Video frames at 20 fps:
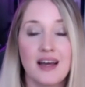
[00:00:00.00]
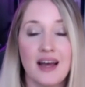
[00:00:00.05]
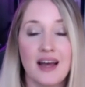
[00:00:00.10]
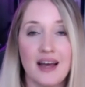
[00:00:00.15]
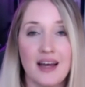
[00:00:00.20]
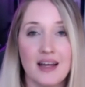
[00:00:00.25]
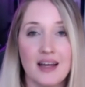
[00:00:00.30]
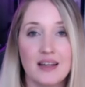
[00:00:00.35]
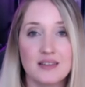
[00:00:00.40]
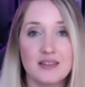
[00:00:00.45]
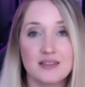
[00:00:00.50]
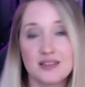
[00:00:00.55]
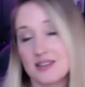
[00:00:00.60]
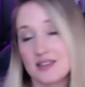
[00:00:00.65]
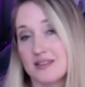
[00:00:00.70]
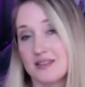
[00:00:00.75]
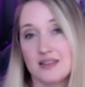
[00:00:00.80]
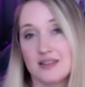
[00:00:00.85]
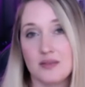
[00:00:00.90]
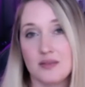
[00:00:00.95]
and
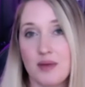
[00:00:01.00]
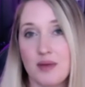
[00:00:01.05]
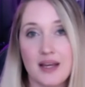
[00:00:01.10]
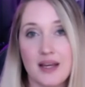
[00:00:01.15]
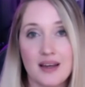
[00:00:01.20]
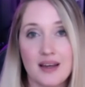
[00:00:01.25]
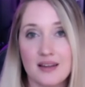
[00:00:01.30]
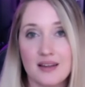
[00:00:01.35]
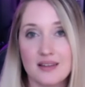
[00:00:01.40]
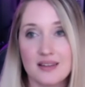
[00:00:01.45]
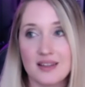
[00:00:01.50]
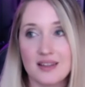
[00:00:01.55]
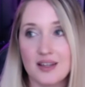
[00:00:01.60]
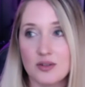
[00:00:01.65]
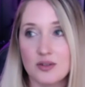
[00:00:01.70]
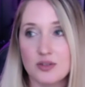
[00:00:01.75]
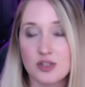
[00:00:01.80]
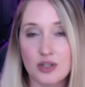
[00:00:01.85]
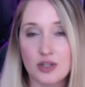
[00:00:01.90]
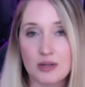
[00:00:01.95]
make it, you know,
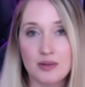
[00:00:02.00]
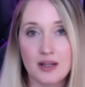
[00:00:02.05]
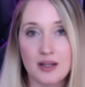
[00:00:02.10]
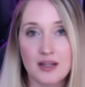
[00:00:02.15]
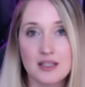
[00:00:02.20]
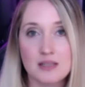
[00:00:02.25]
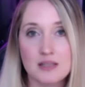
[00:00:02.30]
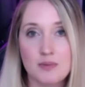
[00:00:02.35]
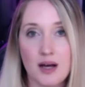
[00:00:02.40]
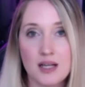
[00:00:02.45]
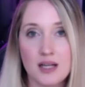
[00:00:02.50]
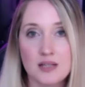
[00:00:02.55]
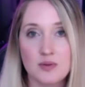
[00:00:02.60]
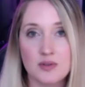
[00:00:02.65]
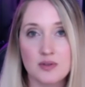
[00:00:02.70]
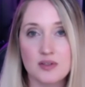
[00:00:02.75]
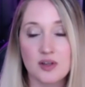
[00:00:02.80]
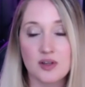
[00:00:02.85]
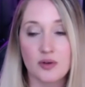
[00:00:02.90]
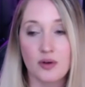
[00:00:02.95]
streamlined as possible.
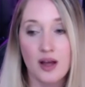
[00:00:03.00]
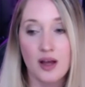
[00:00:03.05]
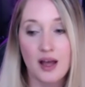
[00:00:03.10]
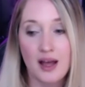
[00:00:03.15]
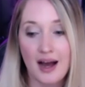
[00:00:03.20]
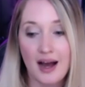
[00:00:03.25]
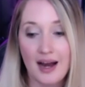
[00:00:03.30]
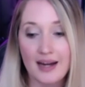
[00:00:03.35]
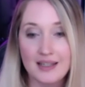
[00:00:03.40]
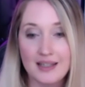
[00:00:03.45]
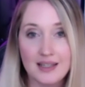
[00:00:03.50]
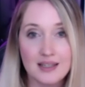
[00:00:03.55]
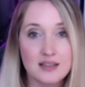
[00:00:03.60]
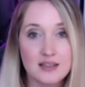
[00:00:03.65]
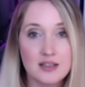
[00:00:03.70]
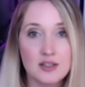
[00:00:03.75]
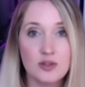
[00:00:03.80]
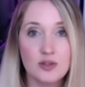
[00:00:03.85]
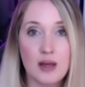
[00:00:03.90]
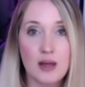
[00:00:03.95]
So I needed
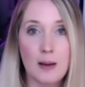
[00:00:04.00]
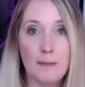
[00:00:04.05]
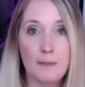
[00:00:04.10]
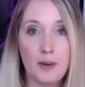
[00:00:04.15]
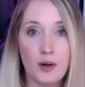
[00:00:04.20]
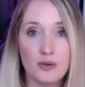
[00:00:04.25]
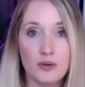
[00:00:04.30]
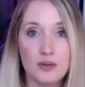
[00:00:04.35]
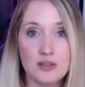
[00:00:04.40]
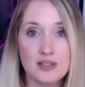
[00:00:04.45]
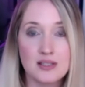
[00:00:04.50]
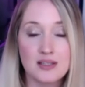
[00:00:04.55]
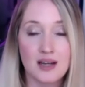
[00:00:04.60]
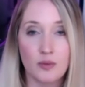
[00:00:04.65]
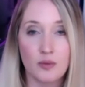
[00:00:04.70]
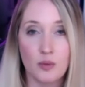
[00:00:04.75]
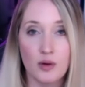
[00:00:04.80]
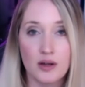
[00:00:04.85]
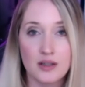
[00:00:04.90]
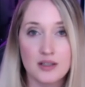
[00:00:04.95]
to do that post. I
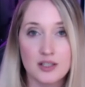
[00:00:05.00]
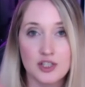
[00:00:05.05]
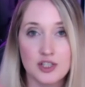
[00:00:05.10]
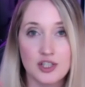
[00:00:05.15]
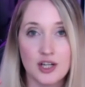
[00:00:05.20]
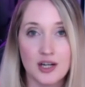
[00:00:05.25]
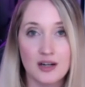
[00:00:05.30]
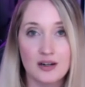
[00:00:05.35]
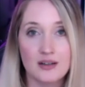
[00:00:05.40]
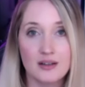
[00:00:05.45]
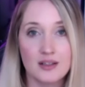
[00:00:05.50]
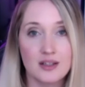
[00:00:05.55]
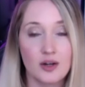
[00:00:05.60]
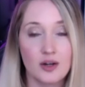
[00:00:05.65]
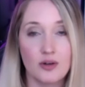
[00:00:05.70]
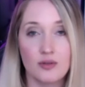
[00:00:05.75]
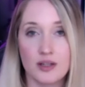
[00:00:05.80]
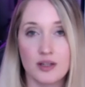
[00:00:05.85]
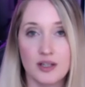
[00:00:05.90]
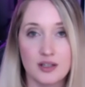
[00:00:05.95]
wanted to share, you
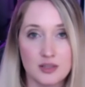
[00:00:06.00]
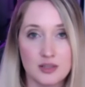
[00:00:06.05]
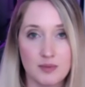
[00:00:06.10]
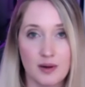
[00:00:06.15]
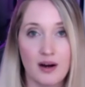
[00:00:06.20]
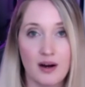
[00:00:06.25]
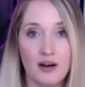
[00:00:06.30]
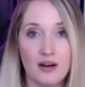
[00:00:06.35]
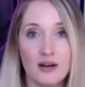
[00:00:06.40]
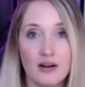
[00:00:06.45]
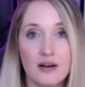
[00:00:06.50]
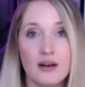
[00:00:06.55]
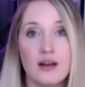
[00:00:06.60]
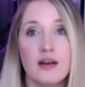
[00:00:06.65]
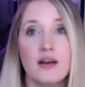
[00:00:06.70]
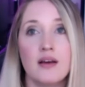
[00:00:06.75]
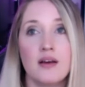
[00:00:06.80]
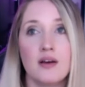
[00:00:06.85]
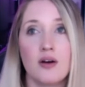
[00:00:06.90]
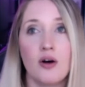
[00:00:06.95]
know, here's my art,
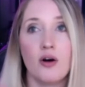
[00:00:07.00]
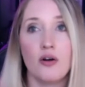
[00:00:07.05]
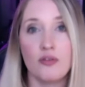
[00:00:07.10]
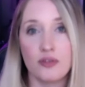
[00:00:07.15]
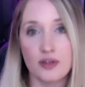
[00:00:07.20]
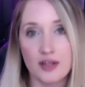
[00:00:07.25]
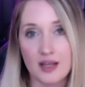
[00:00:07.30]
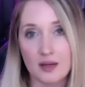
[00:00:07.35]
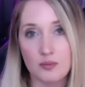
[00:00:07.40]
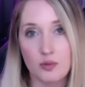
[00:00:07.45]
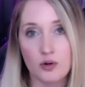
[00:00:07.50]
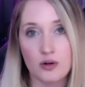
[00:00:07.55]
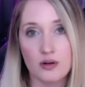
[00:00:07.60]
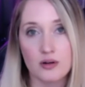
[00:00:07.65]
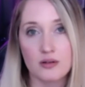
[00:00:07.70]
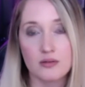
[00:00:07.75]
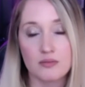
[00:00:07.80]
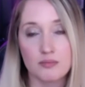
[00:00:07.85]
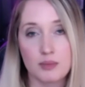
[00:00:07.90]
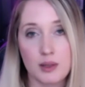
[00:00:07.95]
hopefully get
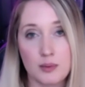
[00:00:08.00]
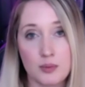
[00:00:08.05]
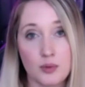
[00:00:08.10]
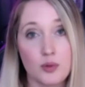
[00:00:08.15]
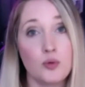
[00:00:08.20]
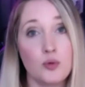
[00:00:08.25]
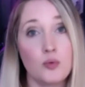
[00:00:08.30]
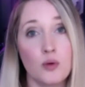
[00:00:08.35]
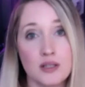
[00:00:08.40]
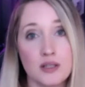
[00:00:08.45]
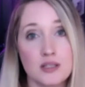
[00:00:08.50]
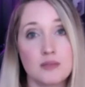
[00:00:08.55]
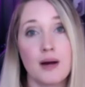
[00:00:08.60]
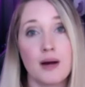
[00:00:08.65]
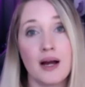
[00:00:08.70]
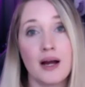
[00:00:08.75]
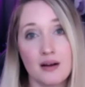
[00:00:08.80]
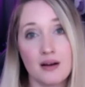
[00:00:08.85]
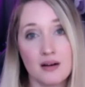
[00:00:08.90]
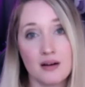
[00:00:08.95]
more people who want to
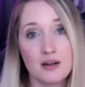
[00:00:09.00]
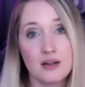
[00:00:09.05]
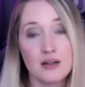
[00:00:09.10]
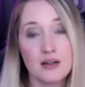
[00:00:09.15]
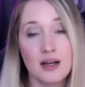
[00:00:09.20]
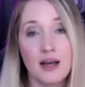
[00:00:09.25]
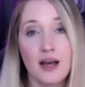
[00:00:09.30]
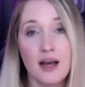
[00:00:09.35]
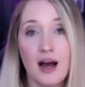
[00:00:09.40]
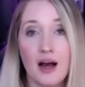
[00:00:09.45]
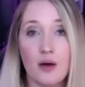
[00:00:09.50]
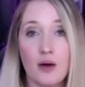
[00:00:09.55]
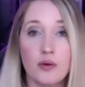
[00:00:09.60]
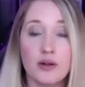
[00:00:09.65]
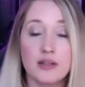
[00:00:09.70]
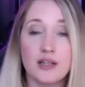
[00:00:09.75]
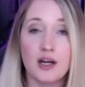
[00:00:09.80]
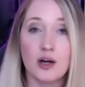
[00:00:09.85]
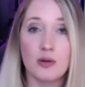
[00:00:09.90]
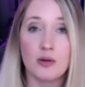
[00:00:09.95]
buy art. I wanted
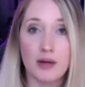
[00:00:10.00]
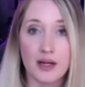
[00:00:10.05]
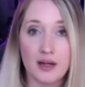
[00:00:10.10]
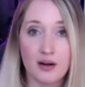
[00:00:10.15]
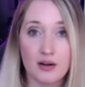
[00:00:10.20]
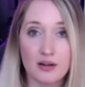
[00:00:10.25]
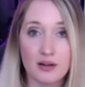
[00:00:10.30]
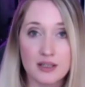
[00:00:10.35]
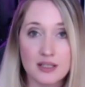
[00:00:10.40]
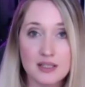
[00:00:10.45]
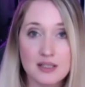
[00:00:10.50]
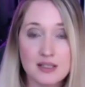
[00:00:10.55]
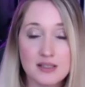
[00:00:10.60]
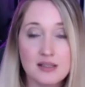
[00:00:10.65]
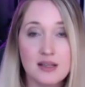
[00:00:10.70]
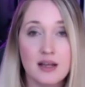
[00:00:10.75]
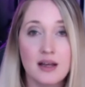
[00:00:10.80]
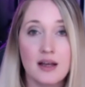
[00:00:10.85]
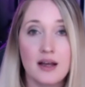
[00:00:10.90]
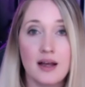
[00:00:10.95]
to help my artists
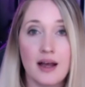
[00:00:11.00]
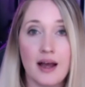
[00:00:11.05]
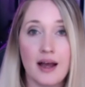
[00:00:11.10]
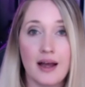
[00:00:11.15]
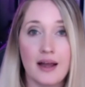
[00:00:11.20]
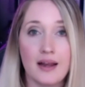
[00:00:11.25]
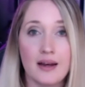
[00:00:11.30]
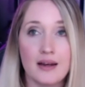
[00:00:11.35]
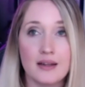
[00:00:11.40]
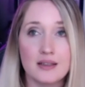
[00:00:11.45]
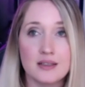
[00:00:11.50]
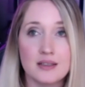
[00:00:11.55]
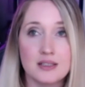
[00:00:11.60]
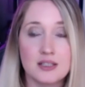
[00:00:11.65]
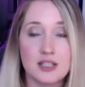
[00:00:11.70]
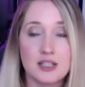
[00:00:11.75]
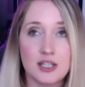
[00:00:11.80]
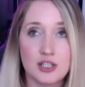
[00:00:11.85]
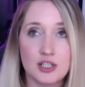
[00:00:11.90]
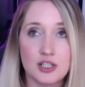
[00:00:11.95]
and
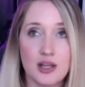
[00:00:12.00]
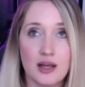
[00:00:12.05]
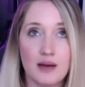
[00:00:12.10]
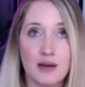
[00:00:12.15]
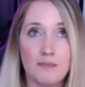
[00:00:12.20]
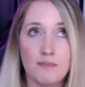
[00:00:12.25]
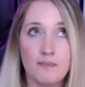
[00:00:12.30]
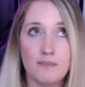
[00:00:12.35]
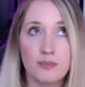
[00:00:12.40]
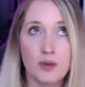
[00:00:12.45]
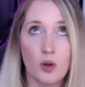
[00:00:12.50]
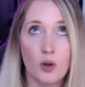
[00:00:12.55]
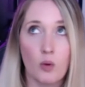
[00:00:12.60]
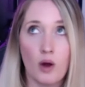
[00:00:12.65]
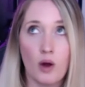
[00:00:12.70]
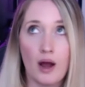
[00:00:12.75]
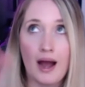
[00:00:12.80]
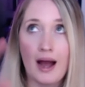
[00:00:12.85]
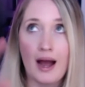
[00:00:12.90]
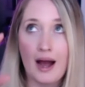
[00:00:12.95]
teach them
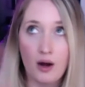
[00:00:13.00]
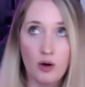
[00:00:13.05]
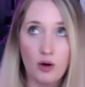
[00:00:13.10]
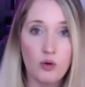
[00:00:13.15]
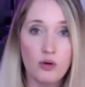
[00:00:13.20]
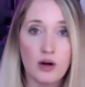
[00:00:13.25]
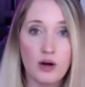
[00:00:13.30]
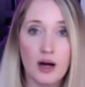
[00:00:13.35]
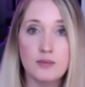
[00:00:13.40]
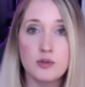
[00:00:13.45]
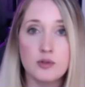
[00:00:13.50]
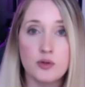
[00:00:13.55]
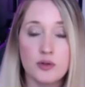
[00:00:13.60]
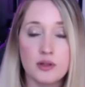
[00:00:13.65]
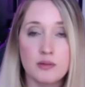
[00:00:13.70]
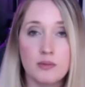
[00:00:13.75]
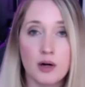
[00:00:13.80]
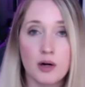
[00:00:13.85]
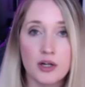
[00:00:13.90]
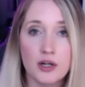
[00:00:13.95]
how I'm doing
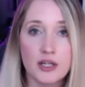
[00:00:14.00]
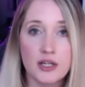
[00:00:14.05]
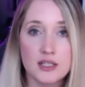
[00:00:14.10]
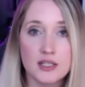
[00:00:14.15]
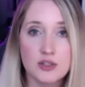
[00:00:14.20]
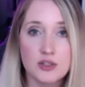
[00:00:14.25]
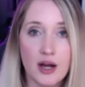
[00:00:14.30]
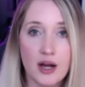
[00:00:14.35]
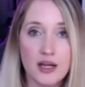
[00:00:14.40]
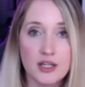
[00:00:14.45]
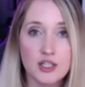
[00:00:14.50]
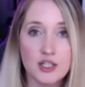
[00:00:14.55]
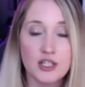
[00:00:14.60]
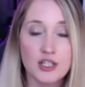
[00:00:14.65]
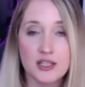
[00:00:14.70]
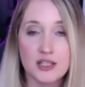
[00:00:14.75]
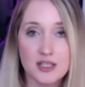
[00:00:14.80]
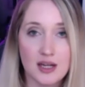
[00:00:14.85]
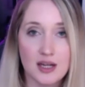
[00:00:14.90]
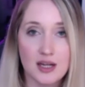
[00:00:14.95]
the marketing strategy and
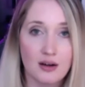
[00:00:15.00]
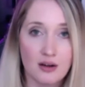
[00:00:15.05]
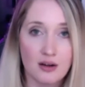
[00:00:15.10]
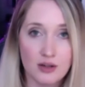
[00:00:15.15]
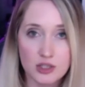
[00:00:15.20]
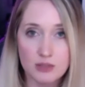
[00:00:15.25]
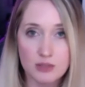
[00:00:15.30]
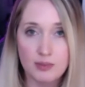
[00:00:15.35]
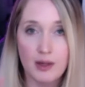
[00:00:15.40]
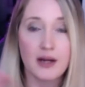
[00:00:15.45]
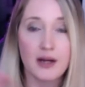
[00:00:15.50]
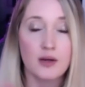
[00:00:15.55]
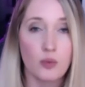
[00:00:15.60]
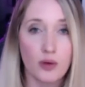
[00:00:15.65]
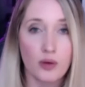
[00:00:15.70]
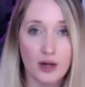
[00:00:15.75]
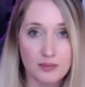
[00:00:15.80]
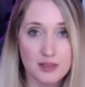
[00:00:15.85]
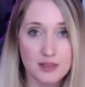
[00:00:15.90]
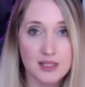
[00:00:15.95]
the psychology behind
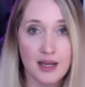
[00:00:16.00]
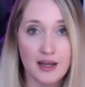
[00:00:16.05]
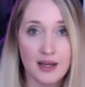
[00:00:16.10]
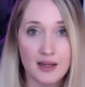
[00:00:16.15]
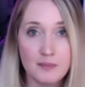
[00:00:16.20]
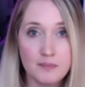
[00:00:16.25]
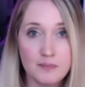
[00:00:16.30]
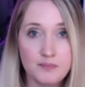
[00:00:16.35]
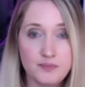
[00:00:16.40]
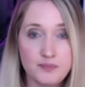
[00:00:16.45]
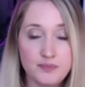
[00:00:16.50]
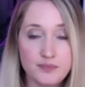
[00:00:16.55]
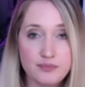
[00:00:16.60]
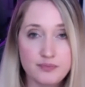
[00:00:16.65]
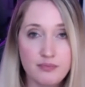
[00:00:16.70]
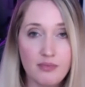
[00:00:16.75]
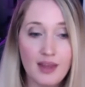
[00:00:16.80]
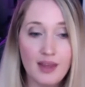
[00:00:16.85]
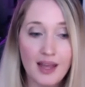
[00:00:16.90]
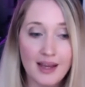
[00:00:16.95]
what I'm saying.
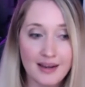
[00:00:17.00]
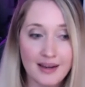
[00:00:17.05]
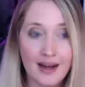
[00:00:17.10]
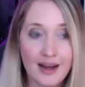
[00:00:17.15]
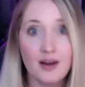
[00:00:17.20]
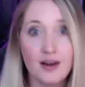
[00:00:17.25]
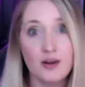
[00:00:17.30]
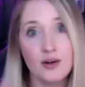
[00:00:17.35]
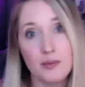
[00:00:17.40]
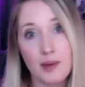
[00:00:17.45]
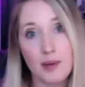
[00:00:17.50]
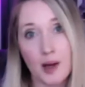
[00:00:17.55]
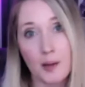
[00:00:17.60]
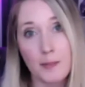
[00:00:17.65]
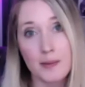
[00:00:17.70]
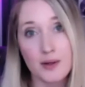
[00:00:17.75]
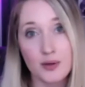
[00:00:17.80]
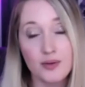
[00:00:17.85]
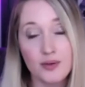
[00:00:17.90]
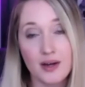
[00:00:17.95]
And now I'm
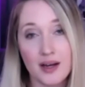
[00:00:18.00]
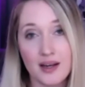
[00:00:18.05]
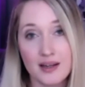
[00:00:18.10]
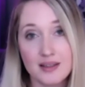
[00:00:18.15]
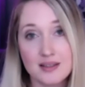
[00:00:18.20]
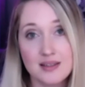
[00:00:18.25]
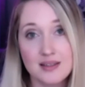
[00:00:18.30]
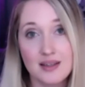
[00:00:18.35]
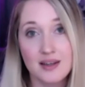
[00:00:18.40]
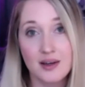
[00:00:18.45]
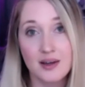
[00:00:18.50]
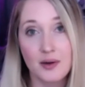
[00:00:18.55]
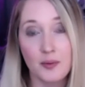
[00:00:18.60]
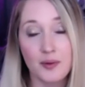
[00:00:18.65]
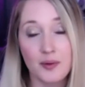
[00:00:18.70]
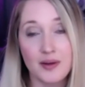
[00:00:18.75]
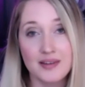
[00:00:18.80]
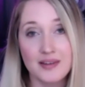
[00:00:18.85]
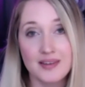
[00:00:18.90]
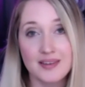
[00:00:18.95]
helping you guys
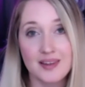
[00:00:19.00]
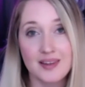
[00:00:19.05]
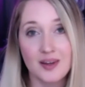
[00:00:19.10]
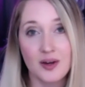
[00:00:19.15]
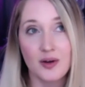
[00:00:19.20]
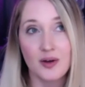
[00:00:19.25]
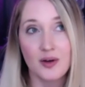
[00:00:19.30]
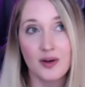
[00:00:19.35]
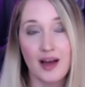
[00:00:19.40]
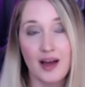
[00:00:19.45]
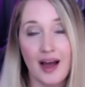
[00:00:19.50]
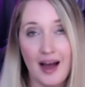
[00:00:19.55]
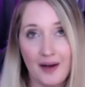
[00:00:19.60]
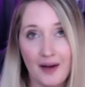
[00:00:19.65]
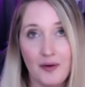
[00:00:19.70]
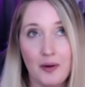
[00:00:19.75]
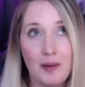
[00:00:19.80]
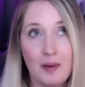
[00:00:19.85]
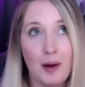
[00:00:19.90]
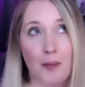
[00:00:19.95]
with how
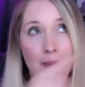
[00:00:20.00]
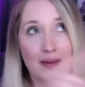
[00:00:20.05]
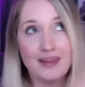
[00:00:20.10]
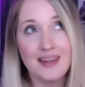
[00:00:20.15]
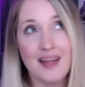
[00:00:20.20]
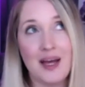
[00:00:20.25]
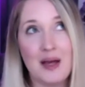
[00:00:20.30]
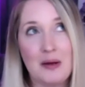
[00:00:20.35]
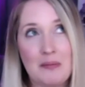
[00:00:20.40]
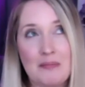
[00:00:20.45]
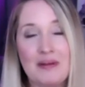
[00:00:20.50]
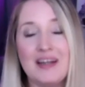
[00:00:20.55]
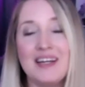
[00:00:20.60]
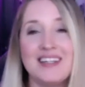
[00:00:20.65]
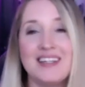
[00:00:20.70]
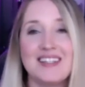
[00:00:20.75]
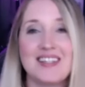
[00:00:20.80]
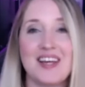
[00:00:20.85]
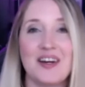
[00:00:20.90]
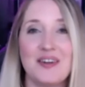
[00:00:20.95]
I'm helping them.
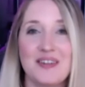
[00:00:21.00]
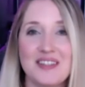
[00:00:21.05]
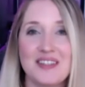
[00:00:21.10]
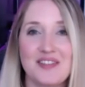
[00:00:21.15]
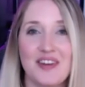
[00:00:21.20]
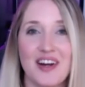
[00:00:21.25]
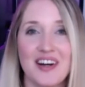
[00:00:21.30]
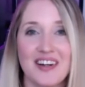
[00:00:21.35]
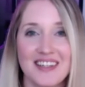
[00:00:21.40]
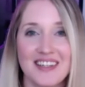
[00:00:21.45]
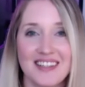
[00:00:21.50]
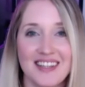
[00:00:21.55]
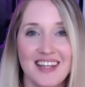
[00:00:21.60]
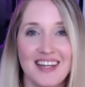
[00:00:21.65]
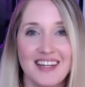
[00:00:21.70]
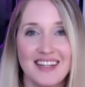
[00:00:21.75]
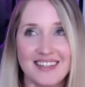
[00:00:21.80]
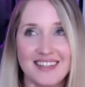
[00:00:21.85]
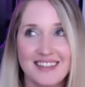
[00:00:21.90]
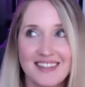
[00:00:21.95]
So it's very
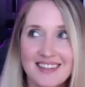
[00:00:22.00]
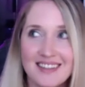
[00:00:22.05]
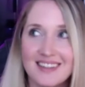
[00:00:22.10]
like,